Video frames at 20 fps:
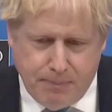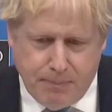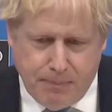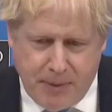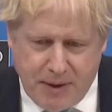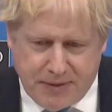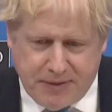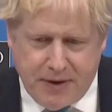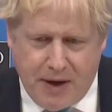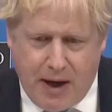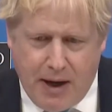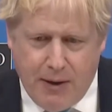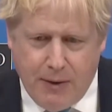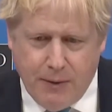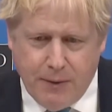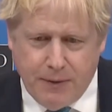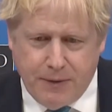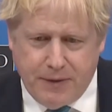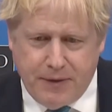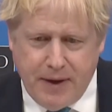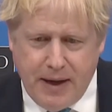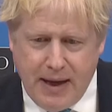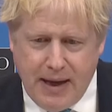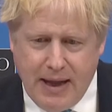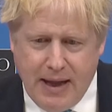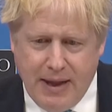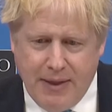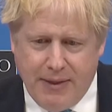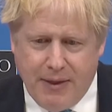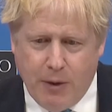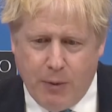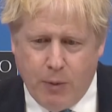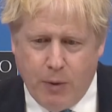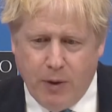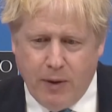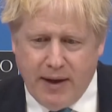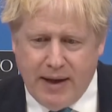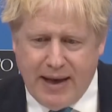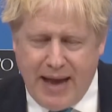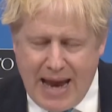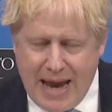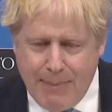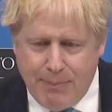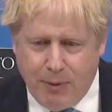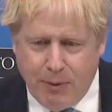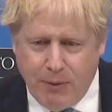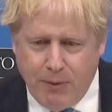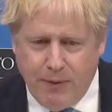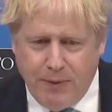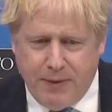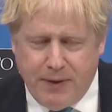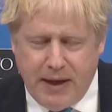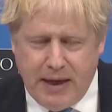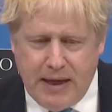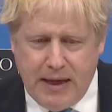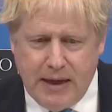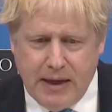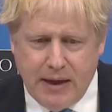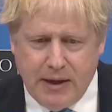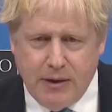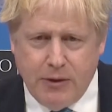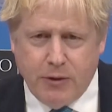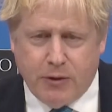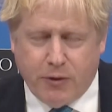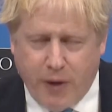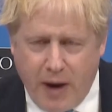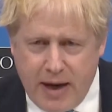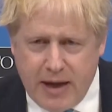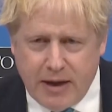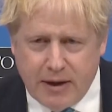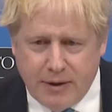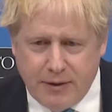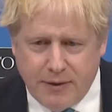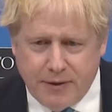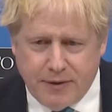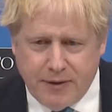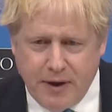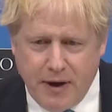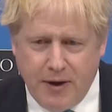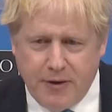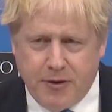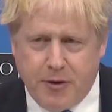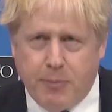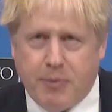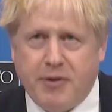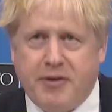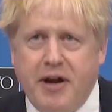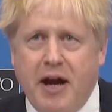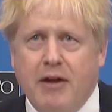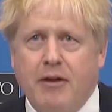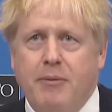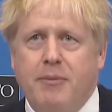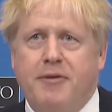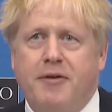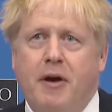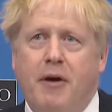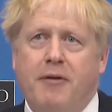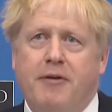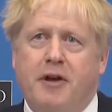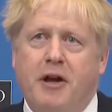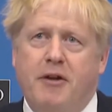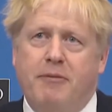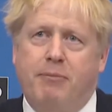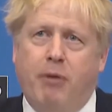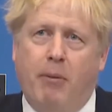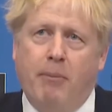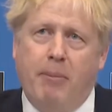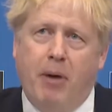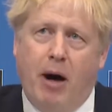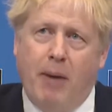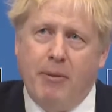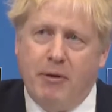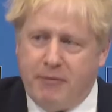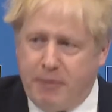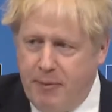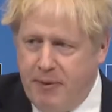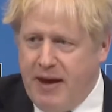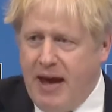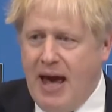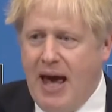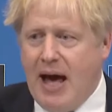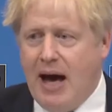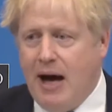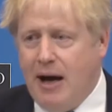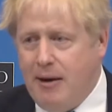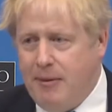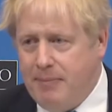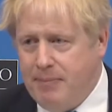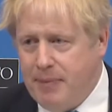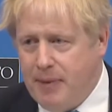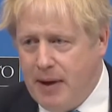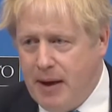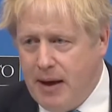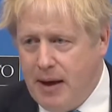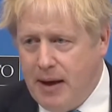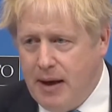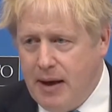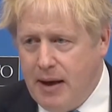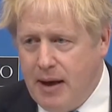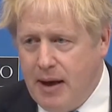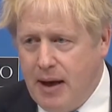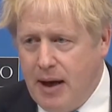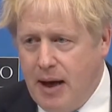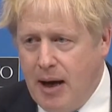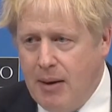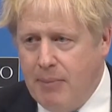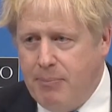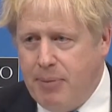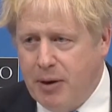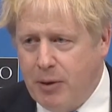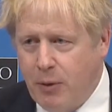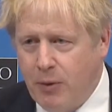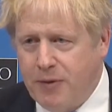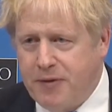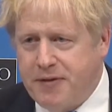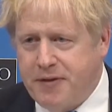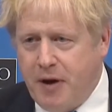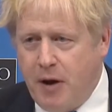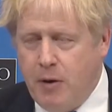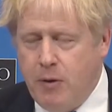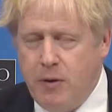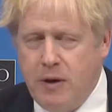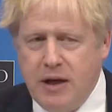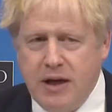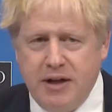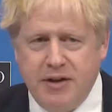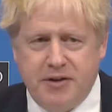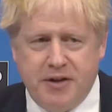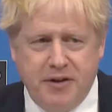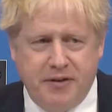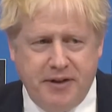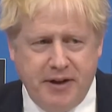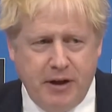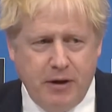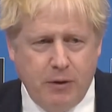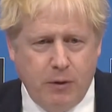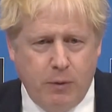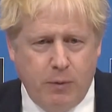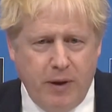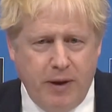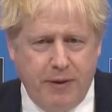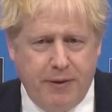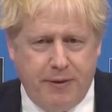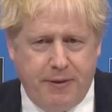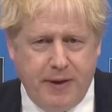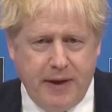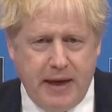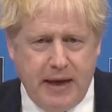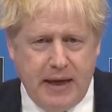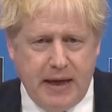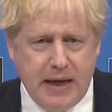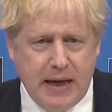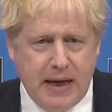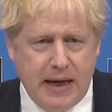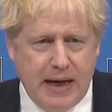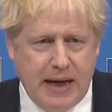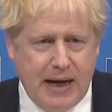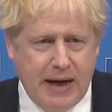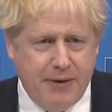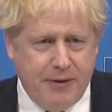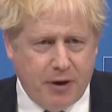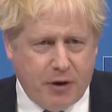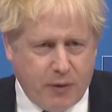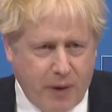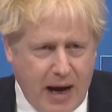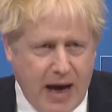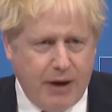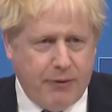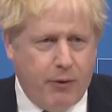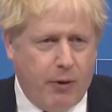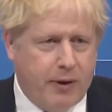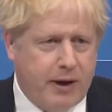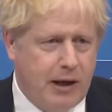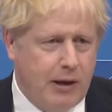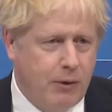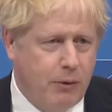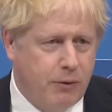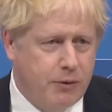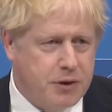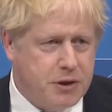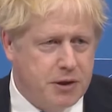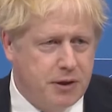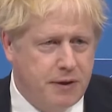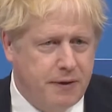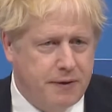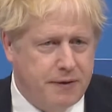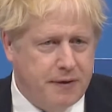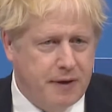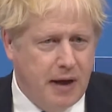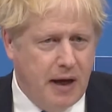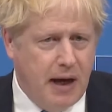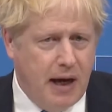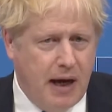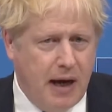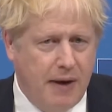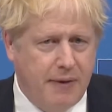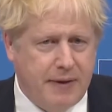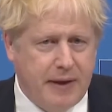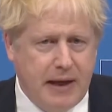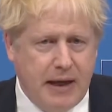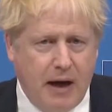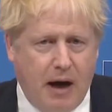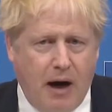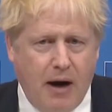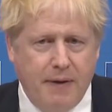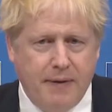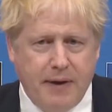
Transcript: missiles, that will enable the Ukrainians to protect themselves against bombardment from the air, uh, but also to deal with the, uh, the Grad rocket launchers, uh, the, uh,